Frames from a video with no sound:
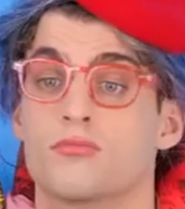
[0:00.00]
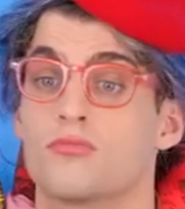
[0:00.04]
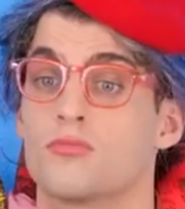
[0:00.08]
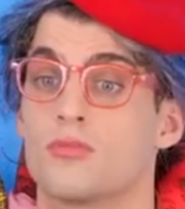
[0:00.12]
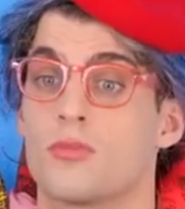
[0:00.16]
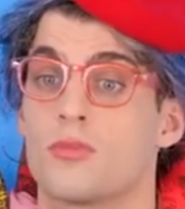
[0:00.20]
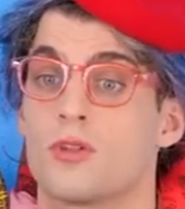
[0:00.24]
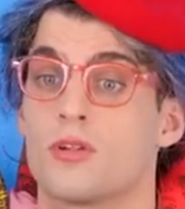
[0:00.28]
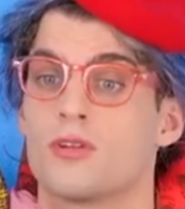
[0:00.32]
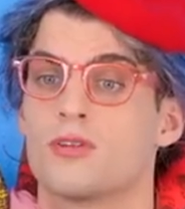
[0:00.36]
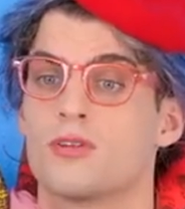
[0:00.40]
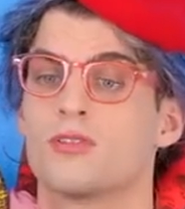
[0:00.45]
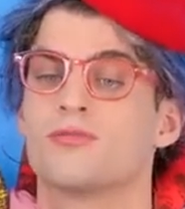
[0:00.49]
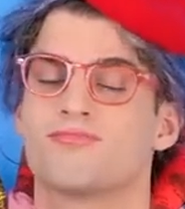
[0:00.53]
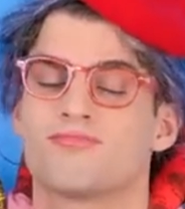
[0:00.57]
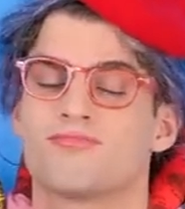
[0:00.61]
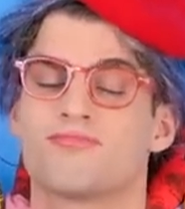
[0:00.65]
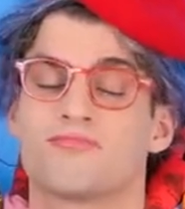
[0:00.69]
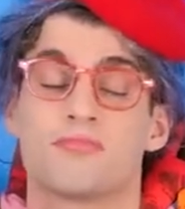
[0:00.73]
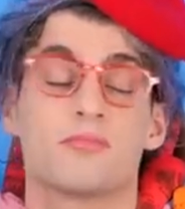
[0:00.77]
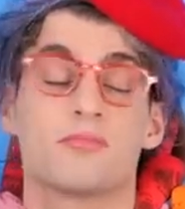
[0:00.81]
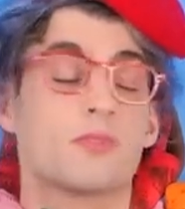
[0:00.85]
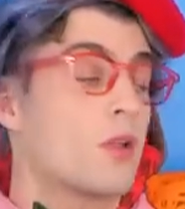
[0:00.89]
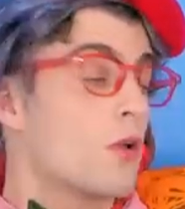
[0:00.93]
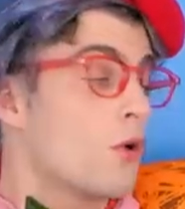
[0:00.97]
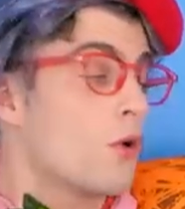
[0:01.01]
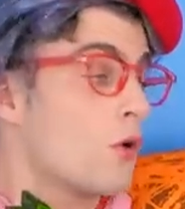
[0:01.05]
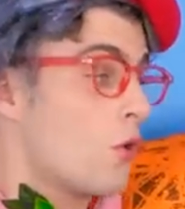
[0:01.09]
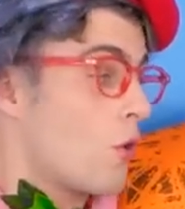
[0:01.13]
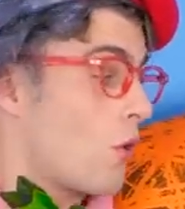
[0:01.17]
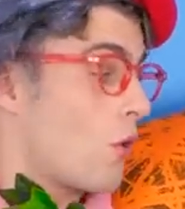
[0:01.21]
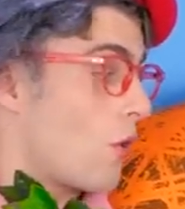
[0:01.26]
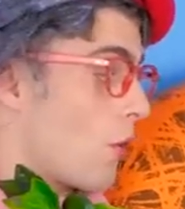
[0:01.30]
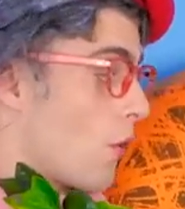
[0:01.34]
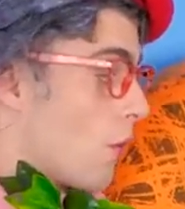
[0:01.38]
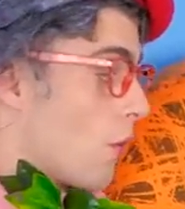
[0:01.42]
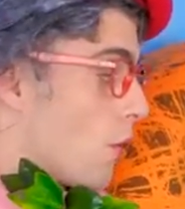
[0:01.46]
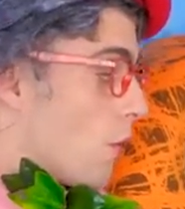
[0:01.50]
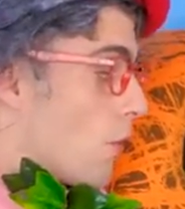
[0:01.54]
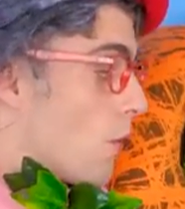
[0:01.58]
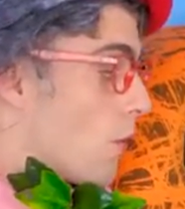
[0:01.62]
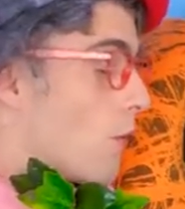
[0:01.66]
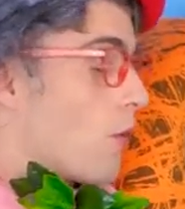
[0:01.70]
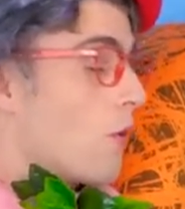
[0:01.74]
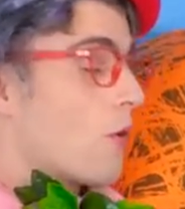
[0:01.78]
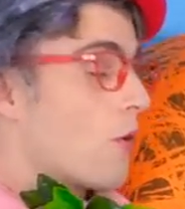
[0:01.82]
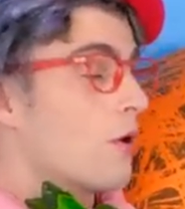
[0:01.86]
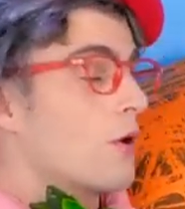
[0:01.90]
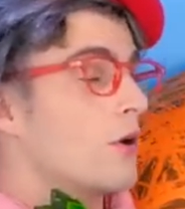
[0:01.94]
Looks like you need something to
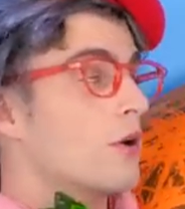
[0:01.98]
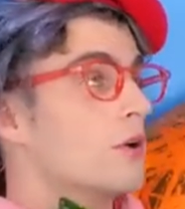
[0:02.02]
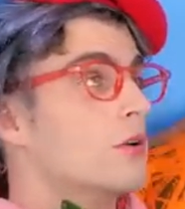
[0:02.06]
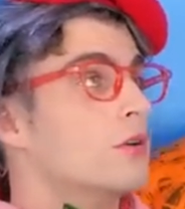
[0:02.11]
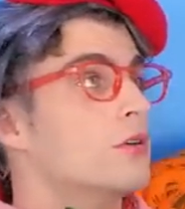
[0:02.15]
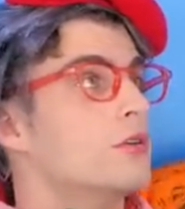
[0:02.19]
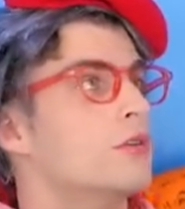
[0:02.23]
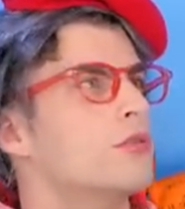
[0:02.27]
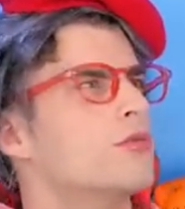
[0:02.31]
do. Dinner